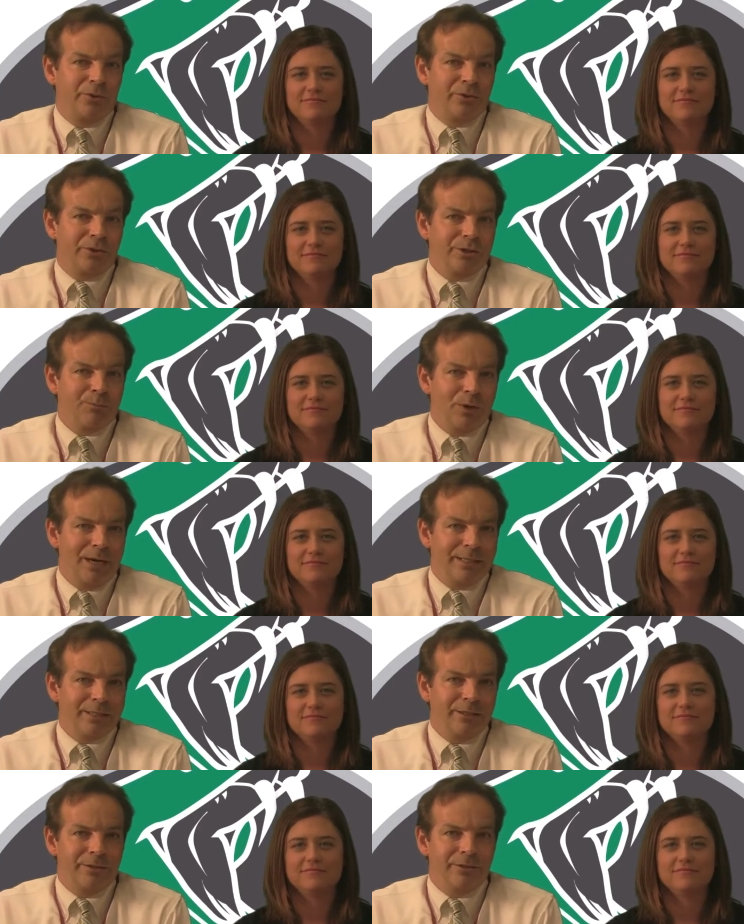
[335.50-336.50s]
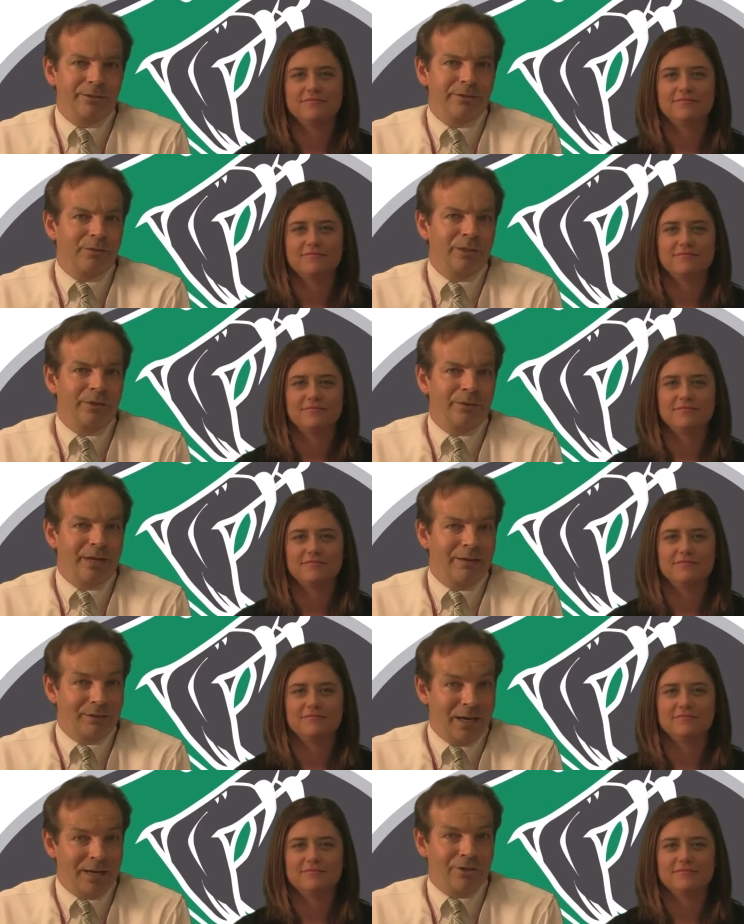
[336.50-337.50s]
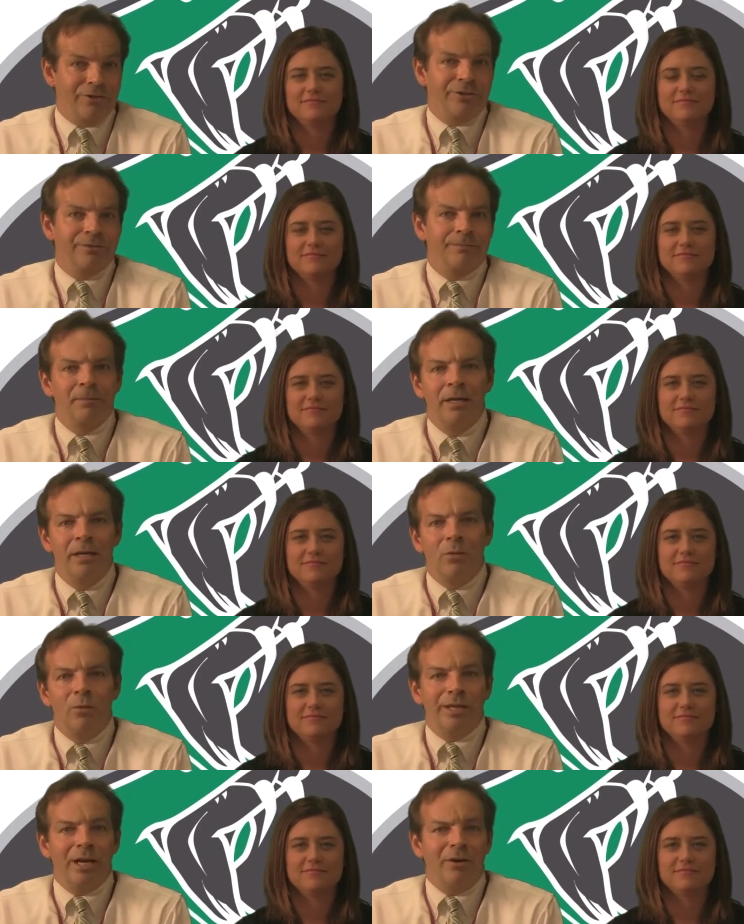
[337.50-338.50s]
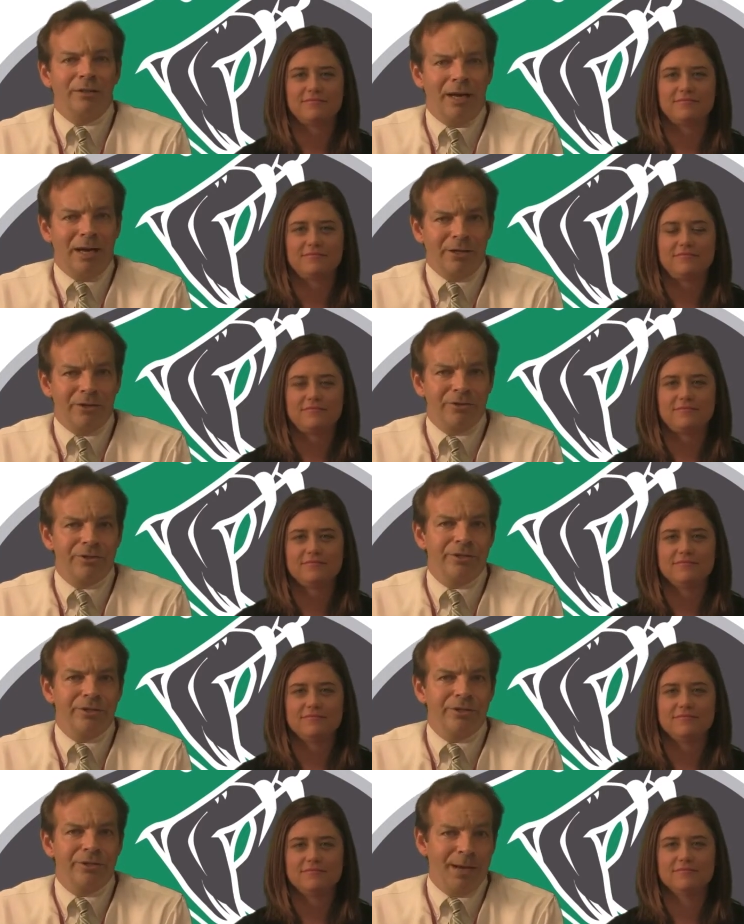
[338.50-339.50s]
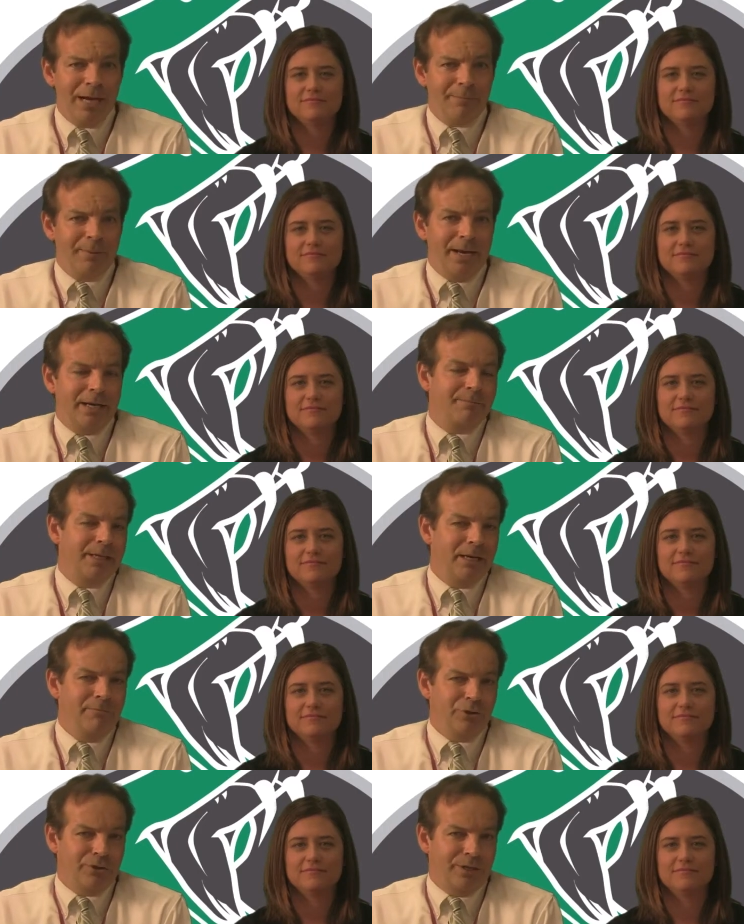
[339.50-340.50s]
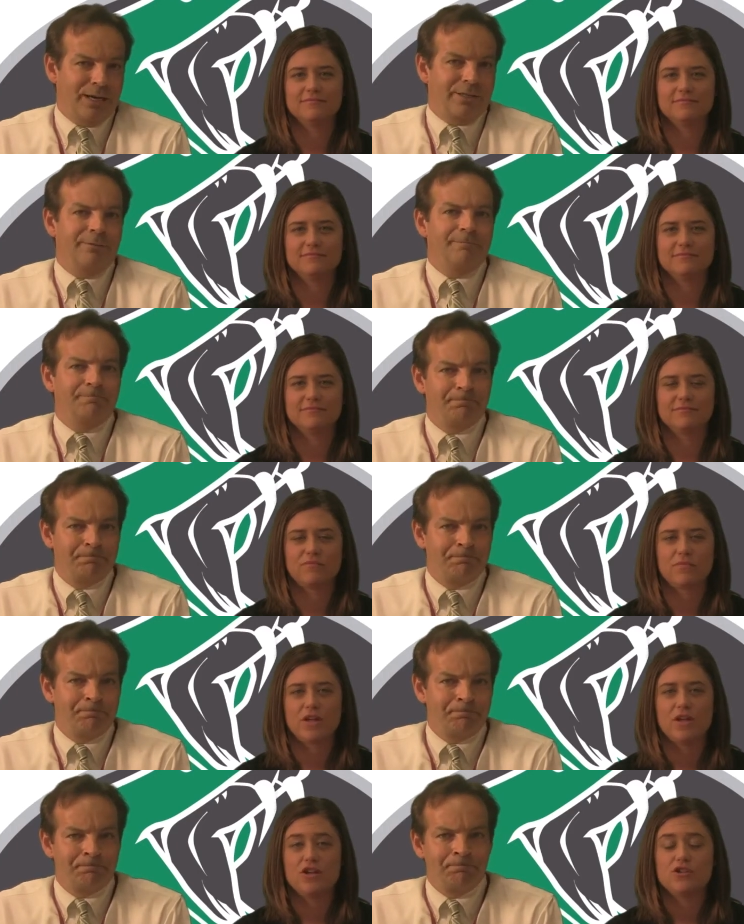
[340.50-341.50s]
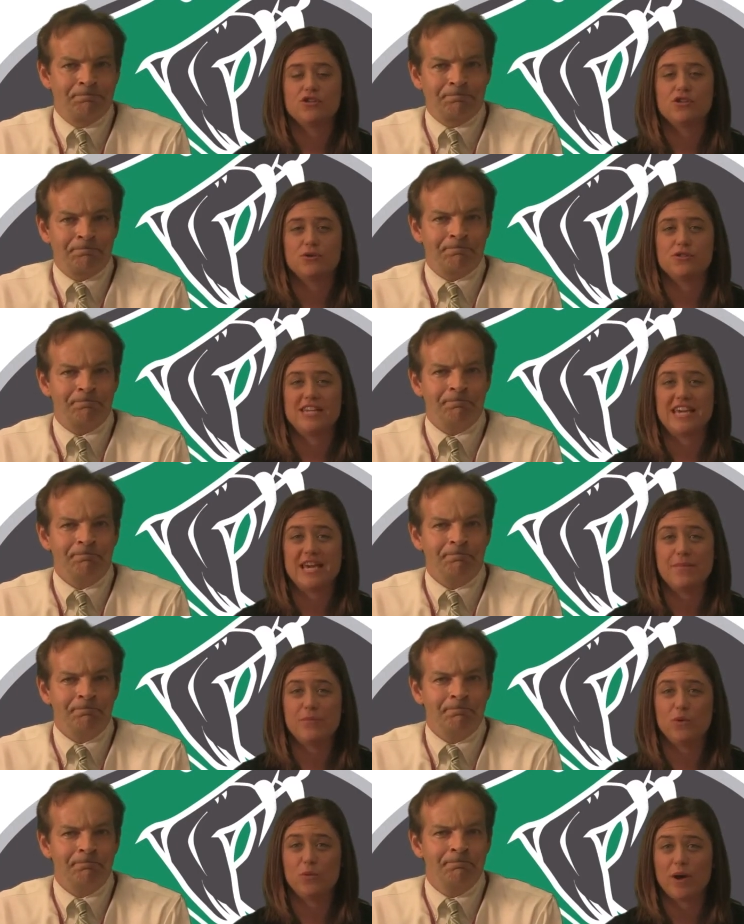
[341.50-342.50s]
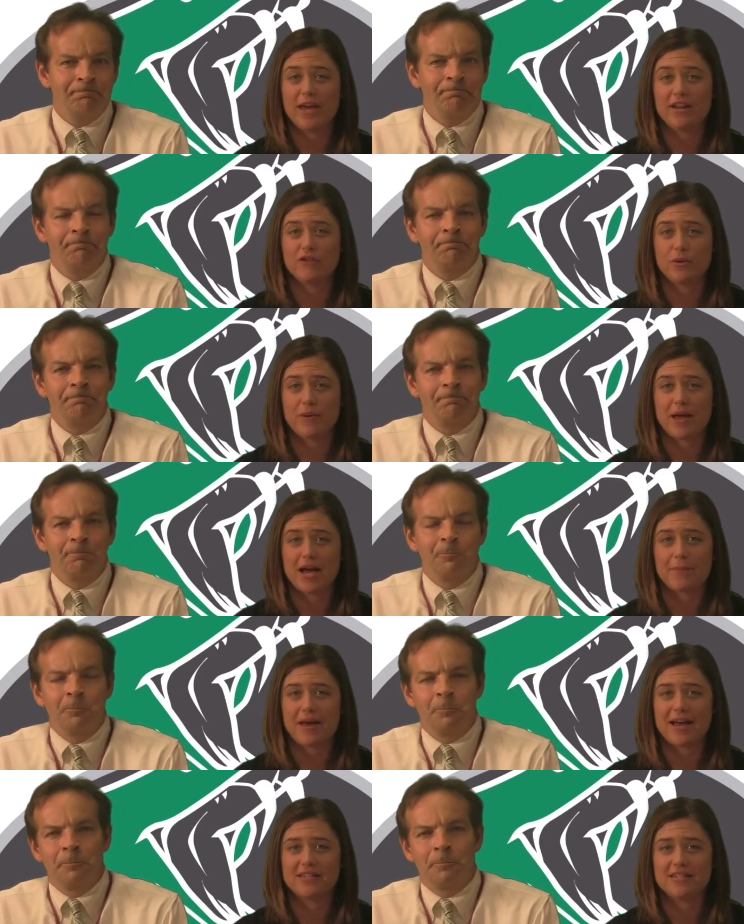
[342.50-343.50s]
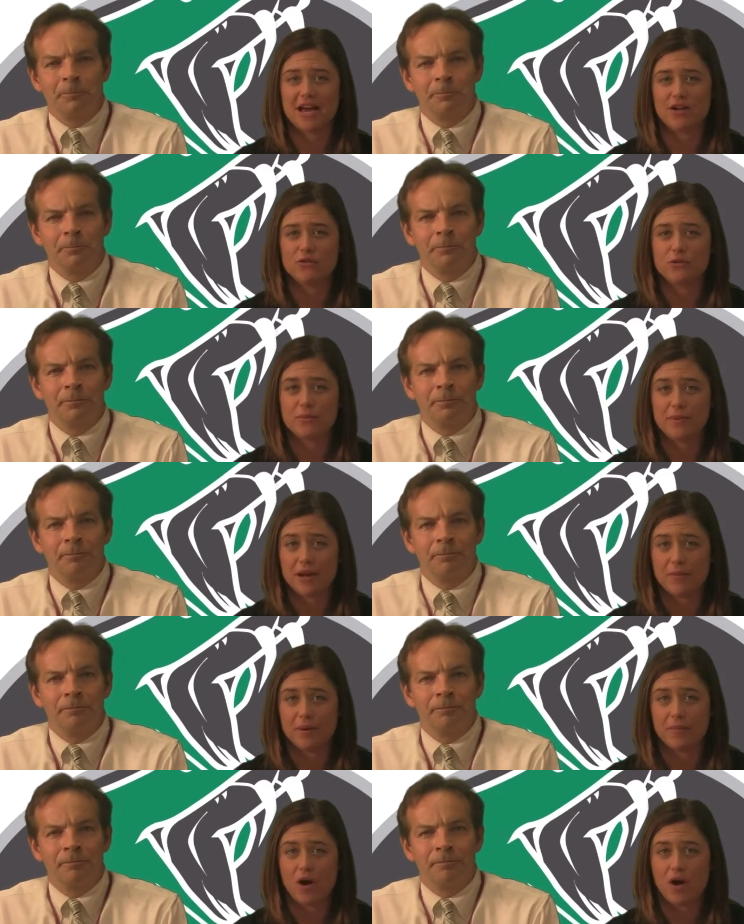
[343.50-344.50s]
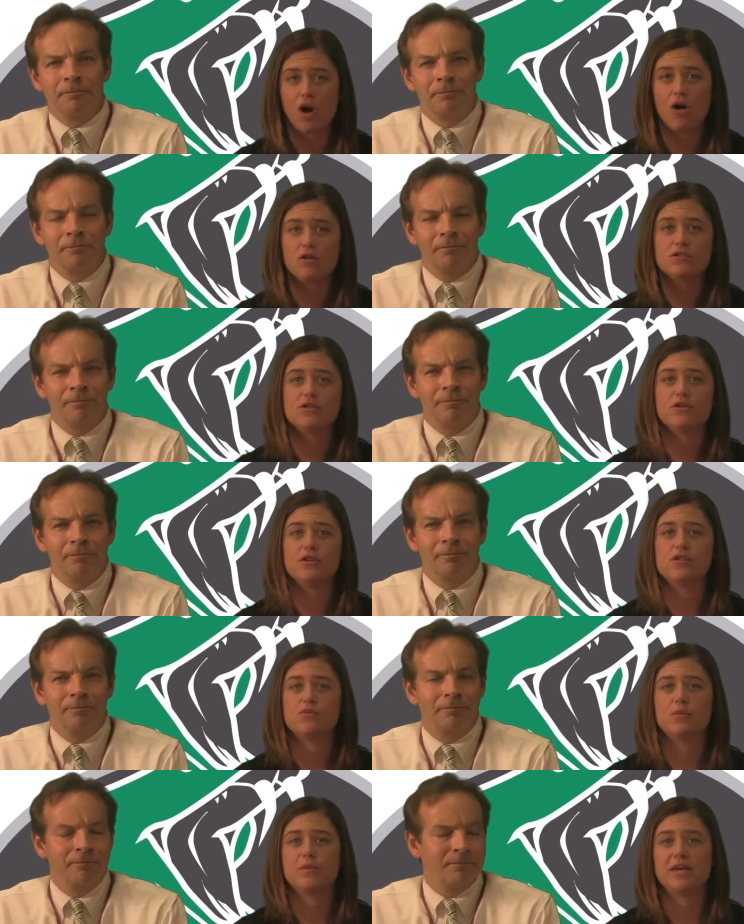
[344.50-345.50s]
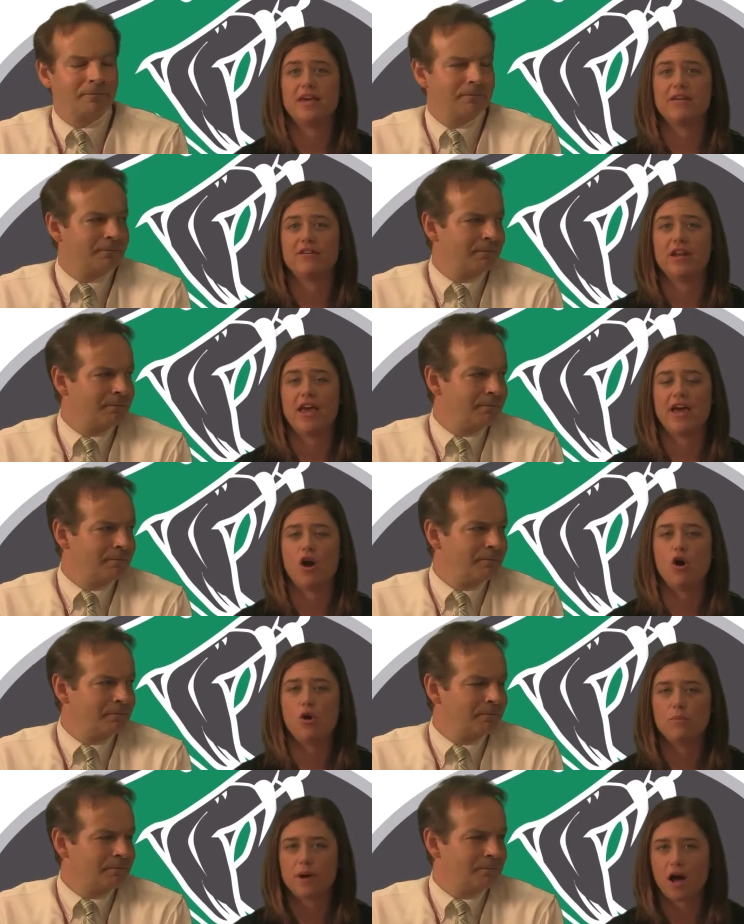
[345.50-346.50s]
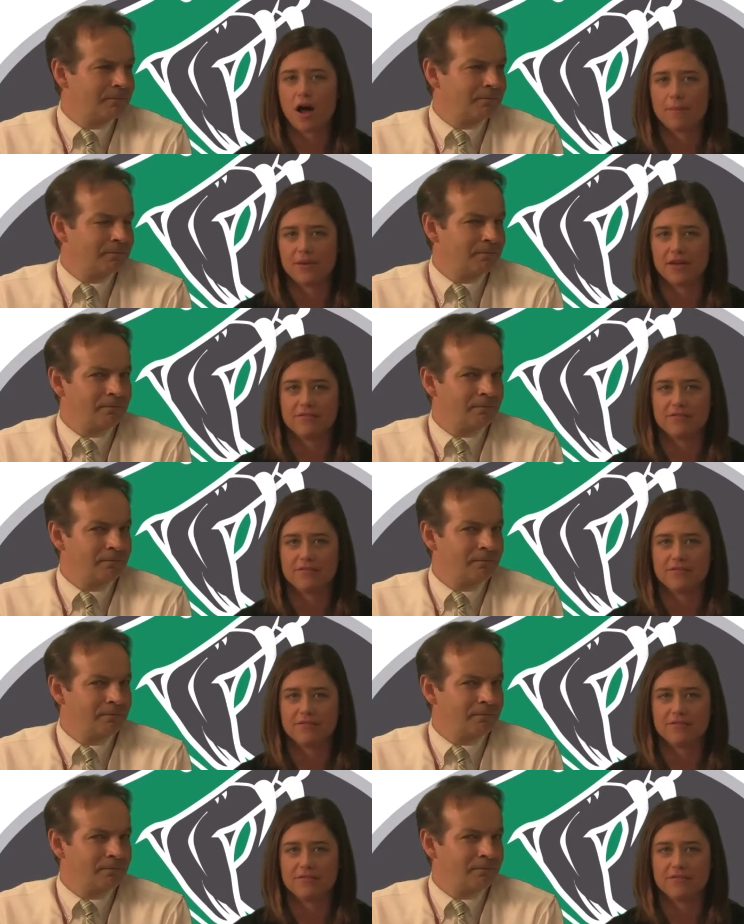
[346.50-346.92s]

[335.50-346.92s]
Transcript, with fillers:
Speaker 1: are surprised to learn that we don't have lockers. Without lockers, your backpack becomes your locker.
Speaker 2: So to keep the weight of your backpack down to a minimum, all students will be given a home copy of